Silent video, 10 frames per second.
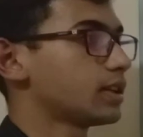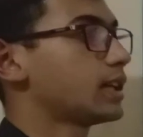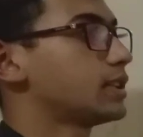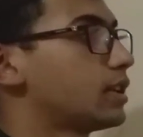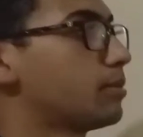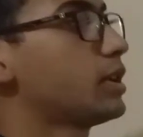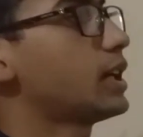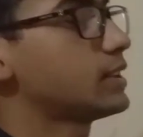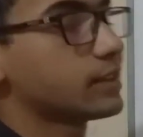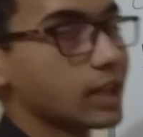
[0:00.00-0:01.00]
and the number
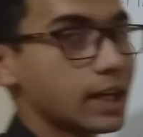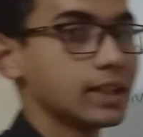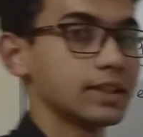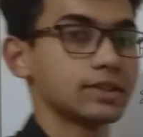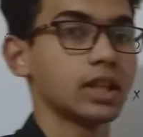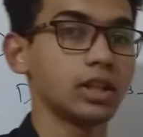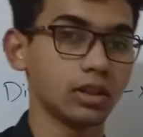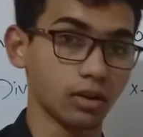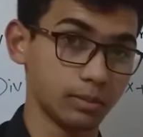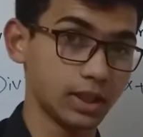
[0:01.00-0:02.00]
at the right is the
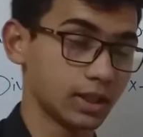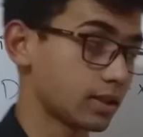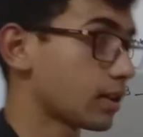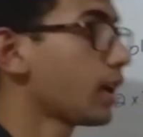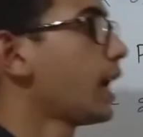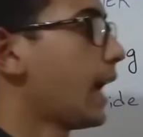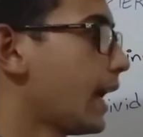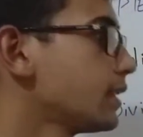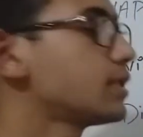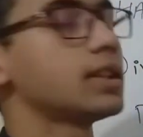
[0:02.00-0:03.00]
denominator.
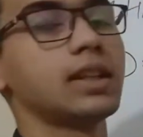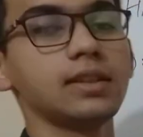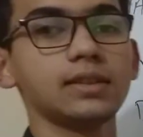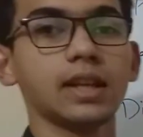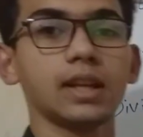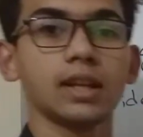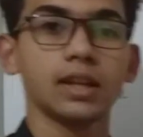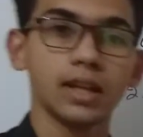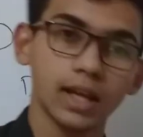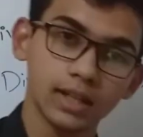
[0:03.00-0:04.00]
Hence, it is
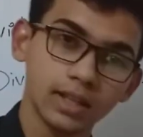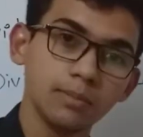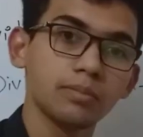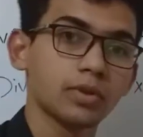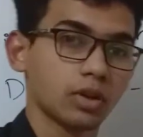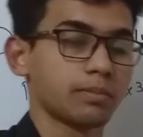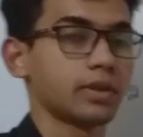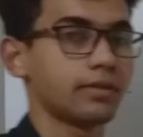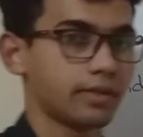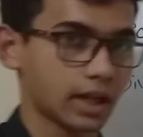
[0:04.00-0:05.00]
an
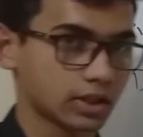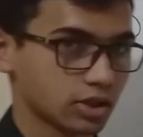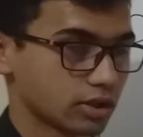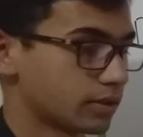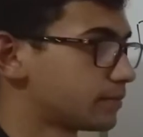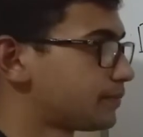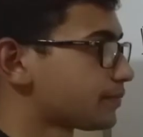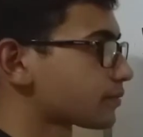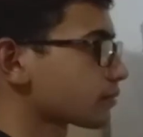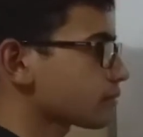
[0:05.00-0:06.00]
improper fraction.
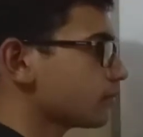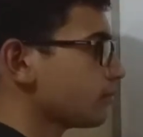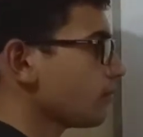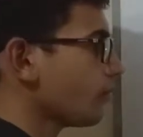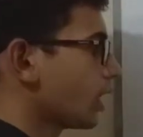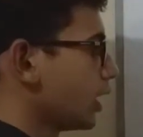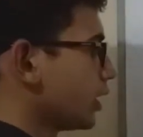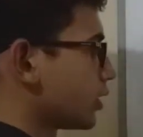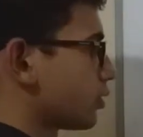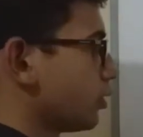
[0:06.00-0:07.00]

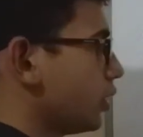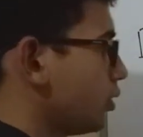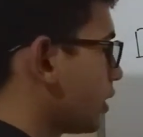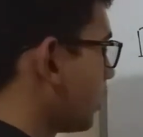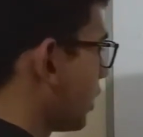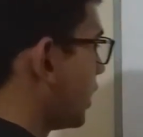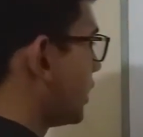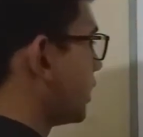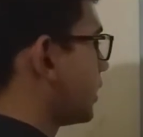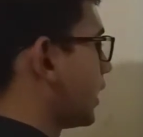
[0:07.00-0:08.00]
So you can write
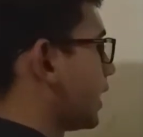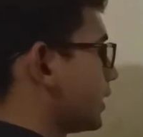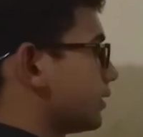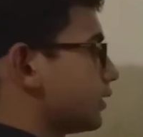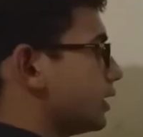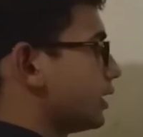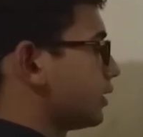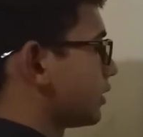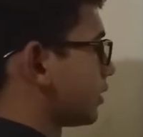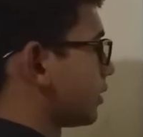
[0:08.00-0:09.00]
it as
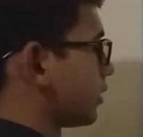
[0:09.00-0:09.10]
this